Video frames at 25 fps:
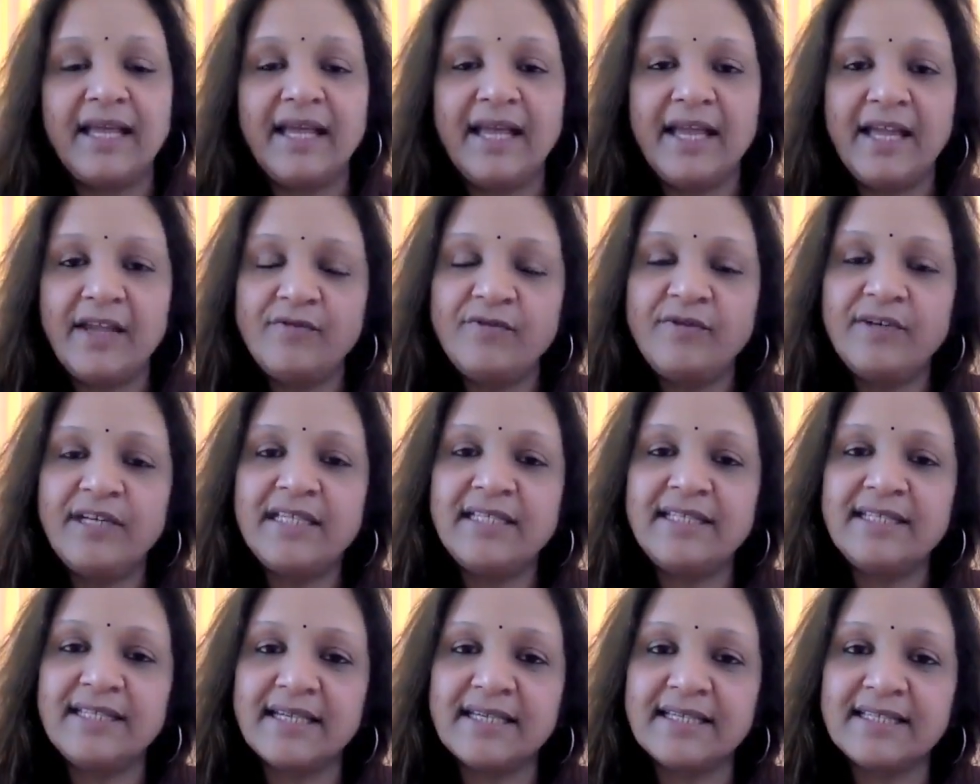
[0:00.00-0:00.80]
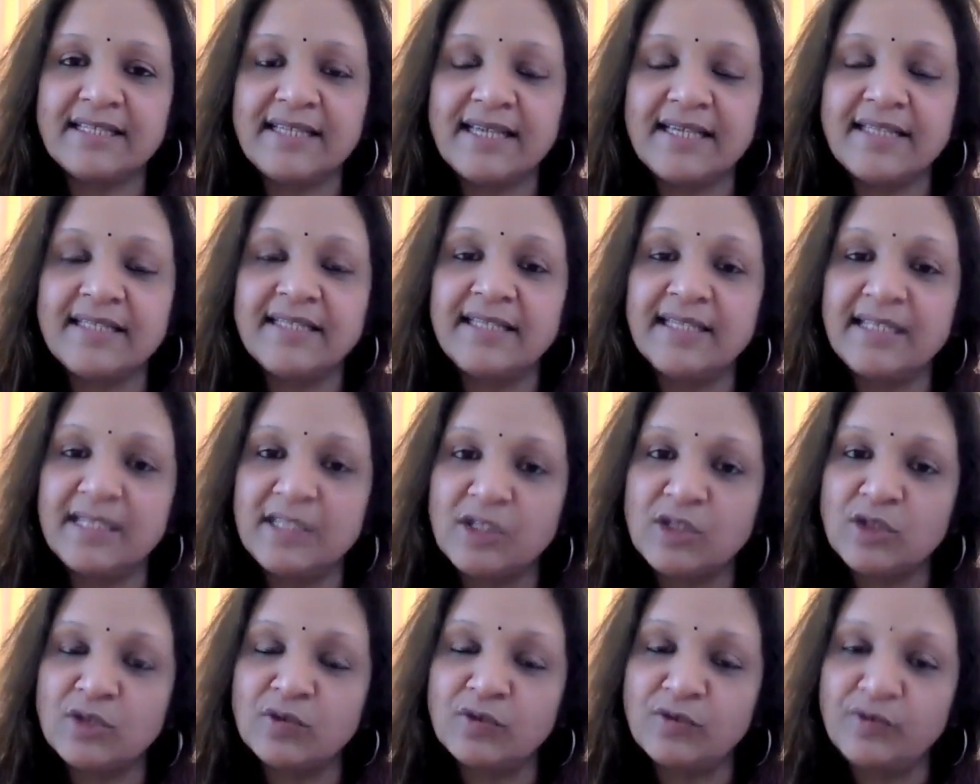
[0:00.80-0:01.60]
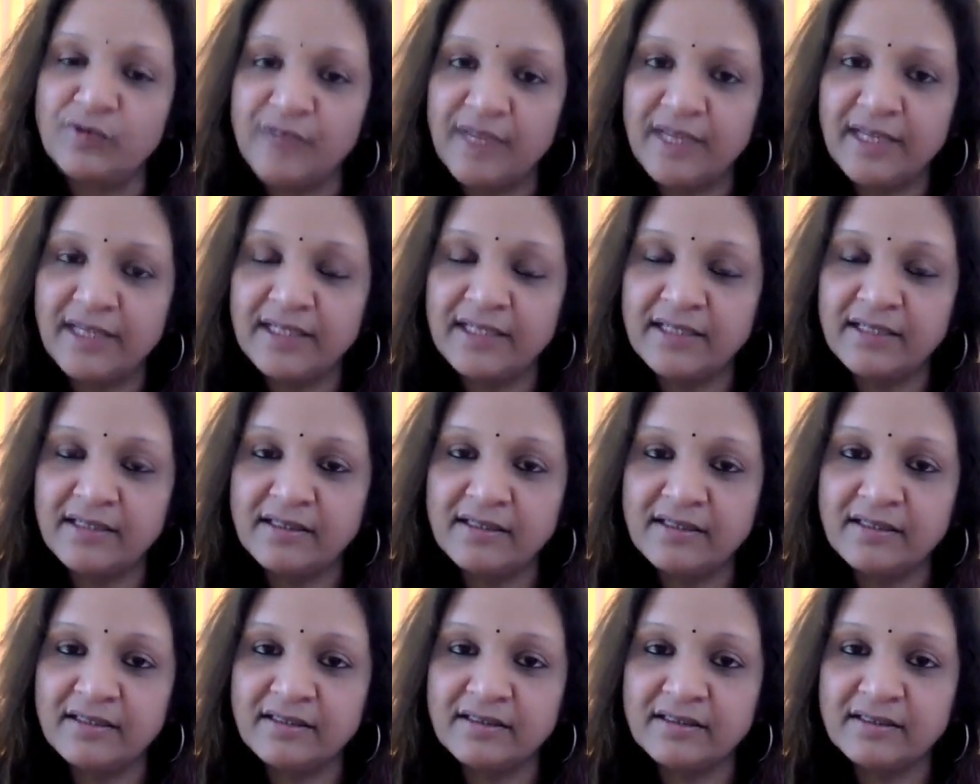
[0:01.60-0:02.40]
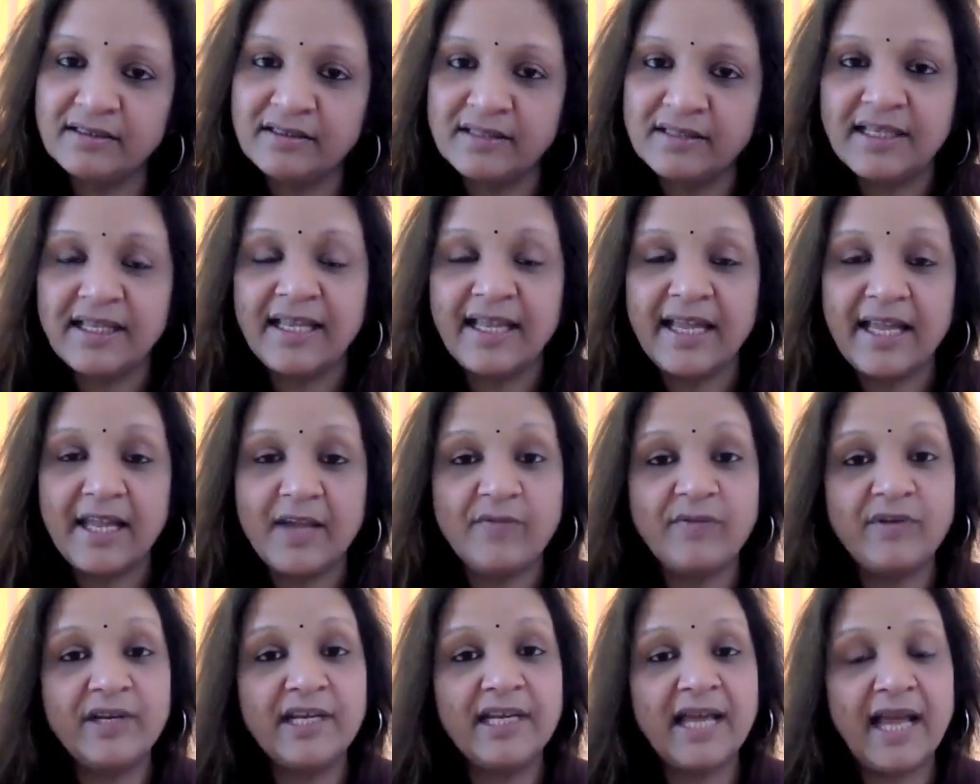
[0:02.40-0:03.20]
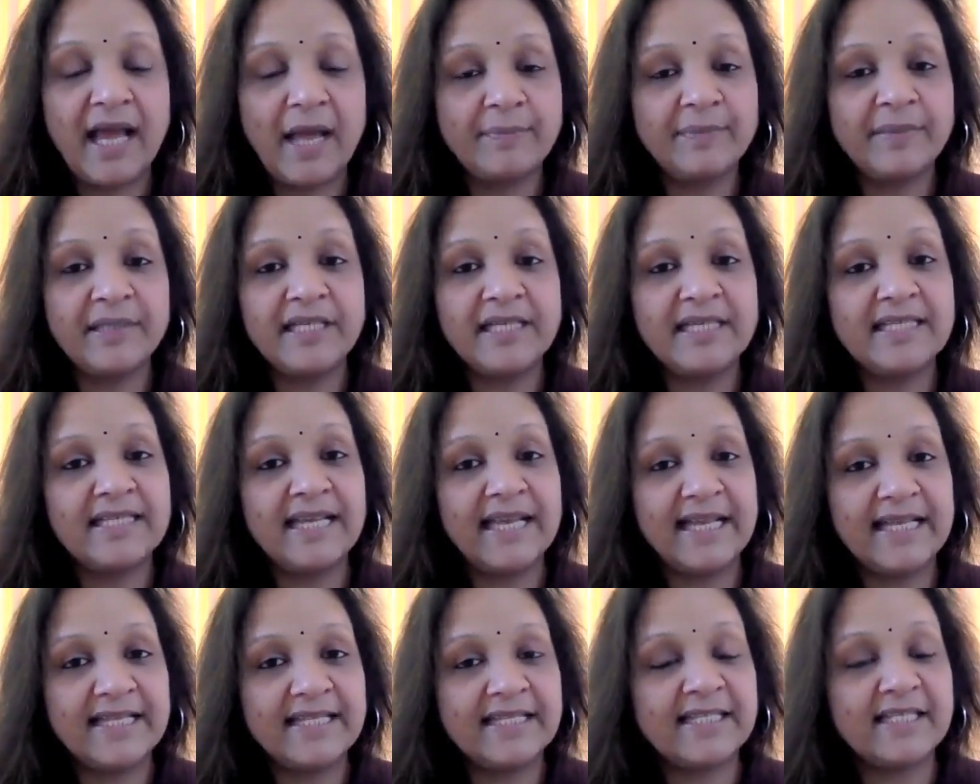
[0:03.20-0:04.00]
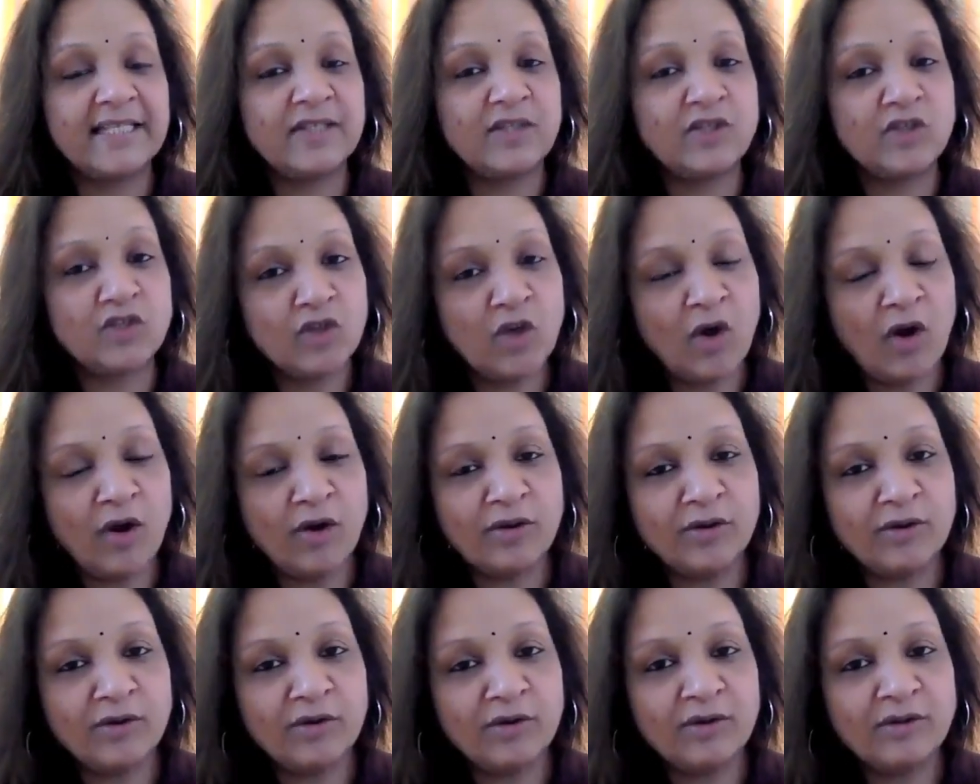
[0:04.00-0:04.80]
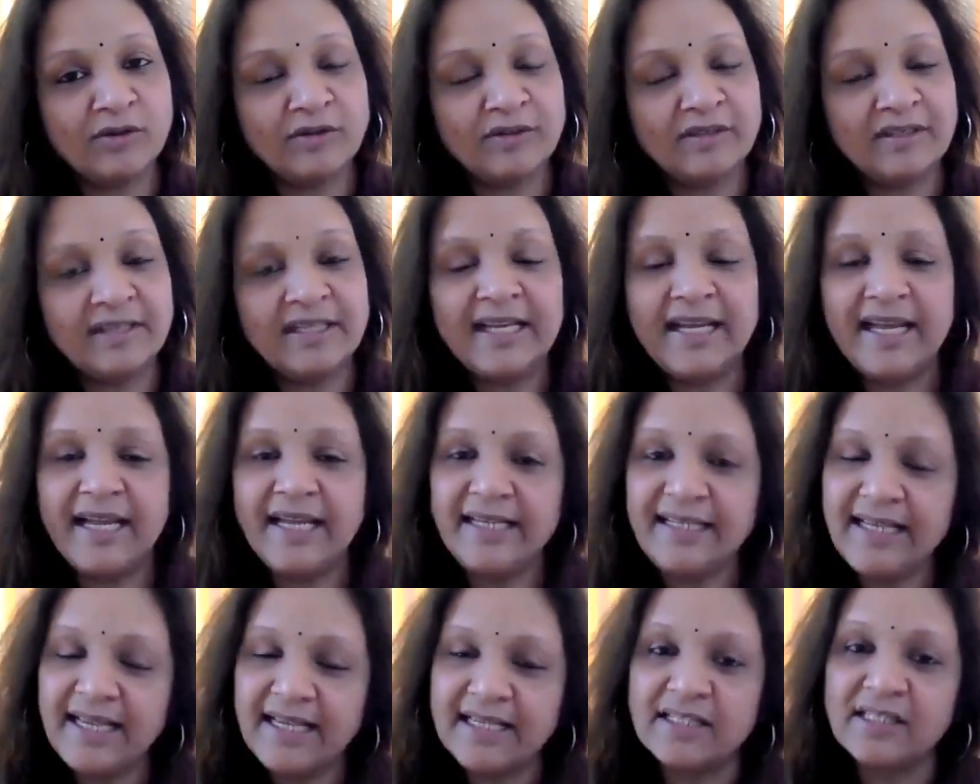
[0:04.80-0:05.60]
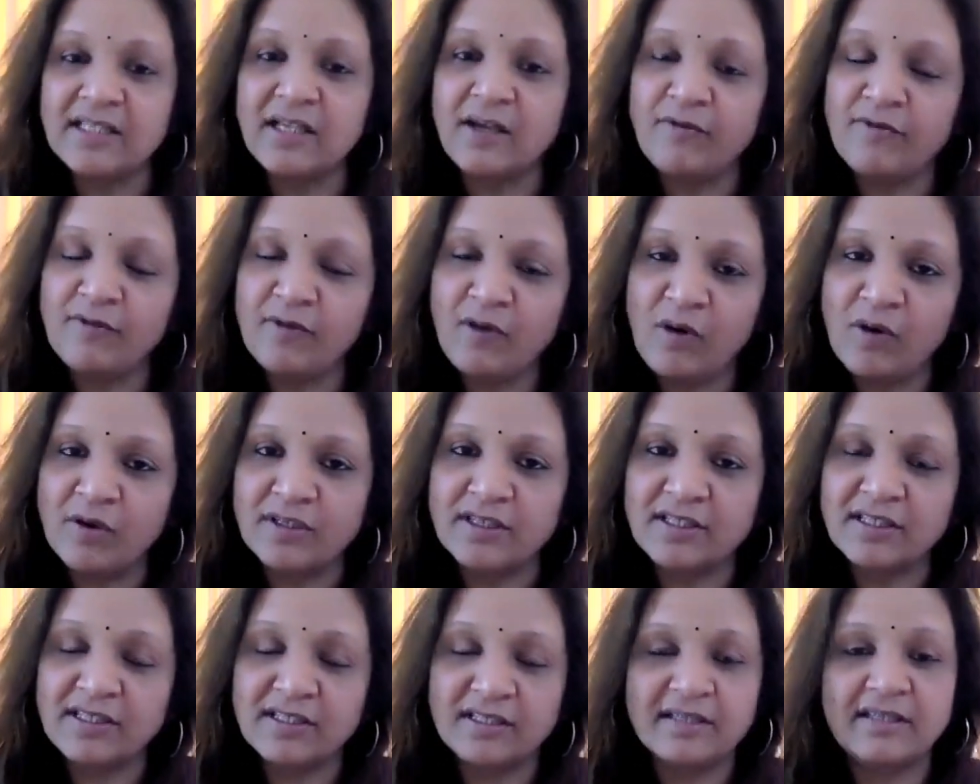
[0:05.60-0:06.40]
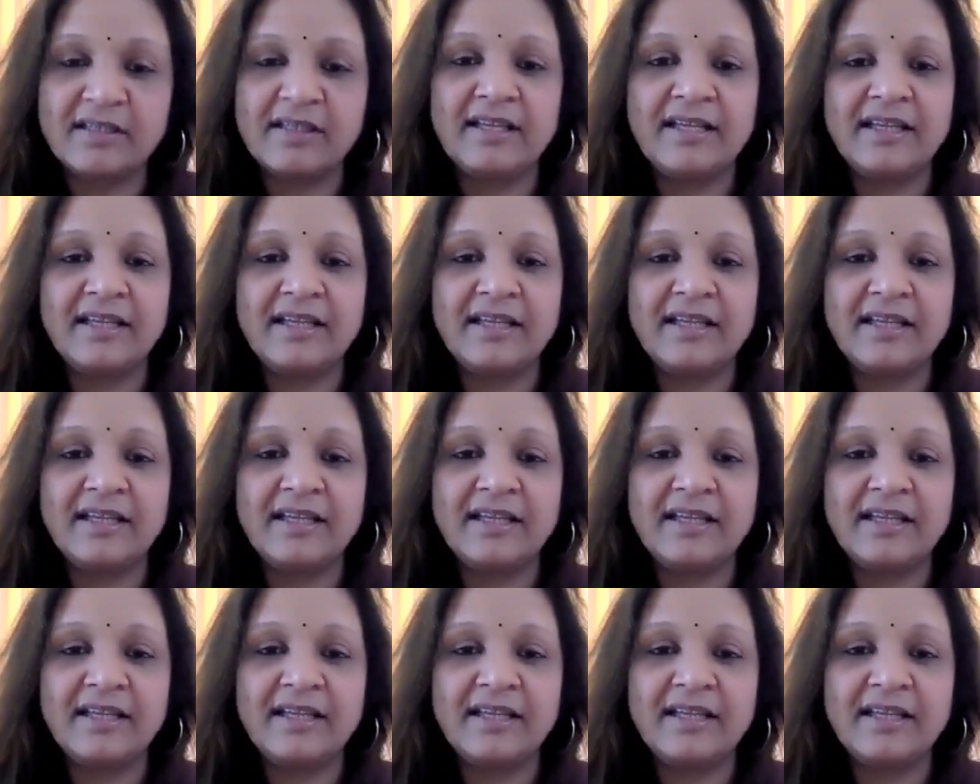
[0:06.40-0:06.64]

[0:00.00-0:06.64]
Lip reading: Every success leads to failure. Every happiness ends in sorrow. And yes, of course,